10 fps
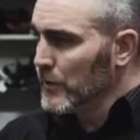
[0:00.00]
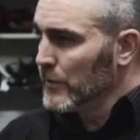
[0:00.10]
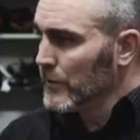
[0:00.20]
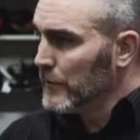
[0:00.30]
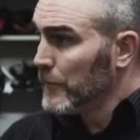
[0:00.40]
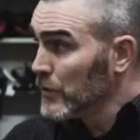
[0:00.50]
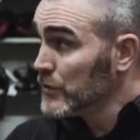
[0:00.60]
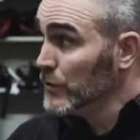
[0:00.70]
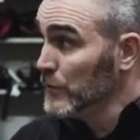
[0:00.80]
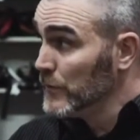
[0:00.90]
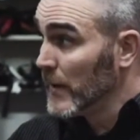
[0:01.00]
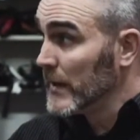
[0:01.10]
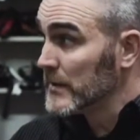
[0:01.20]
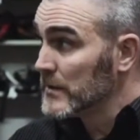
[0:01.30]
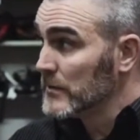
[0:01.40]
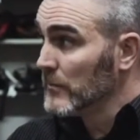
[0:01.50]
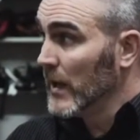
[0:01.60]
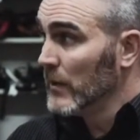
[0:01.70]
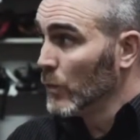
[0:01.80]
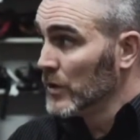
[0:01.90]
your first two fights
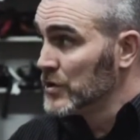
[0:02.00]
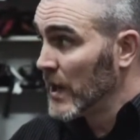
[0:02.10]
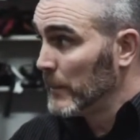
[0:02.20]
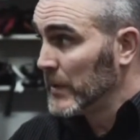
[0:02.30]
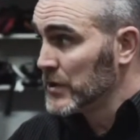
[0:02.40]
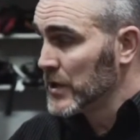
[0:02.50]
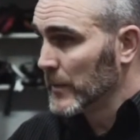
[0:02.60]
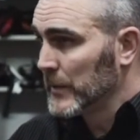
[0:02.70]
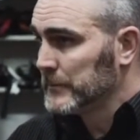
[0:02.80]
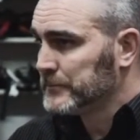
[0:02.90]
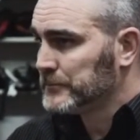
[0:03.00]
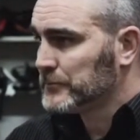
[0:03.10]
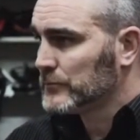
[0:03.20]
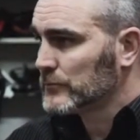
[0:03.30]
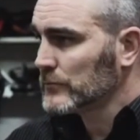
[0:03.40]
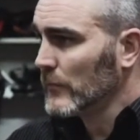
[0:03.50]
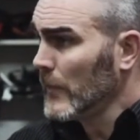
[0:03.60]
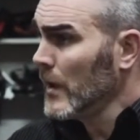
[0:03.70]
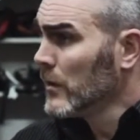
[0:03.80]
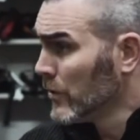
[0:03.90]
in one championship,
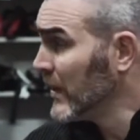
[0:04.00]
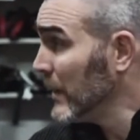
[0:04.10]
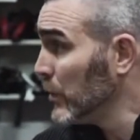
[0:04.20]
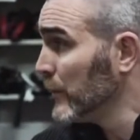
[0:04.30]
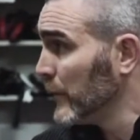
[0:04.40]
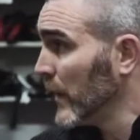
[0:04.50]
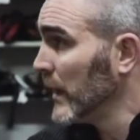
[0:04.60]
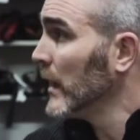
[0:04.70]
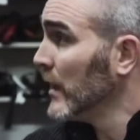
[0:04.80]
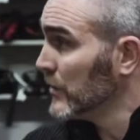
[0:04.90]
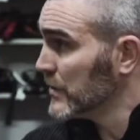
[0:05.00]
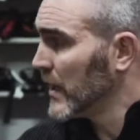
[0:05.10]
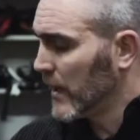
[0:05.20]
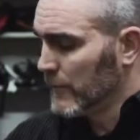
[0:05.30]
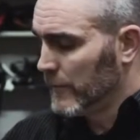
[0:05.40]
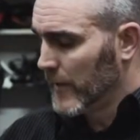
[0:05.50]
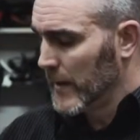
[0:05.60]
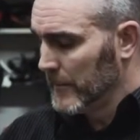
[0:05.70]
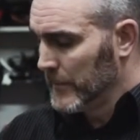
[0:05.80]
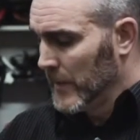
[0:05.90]
your debut fight and your second
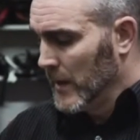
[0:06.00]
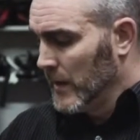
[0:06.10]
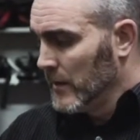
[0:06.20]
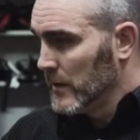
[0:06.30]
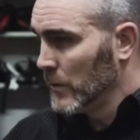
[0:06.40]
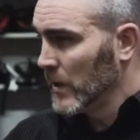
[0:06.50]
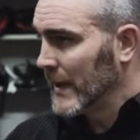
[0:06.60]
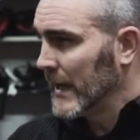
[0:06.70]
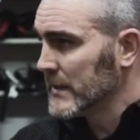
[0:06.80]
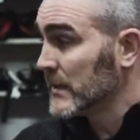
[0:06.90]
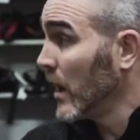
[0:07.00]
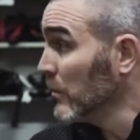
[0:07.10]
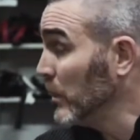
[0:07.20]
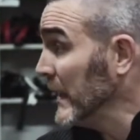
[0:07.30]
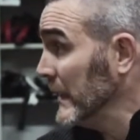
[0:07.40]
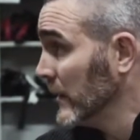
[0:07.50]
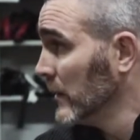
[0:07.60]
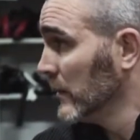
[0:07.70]
fight, they were against unbeaten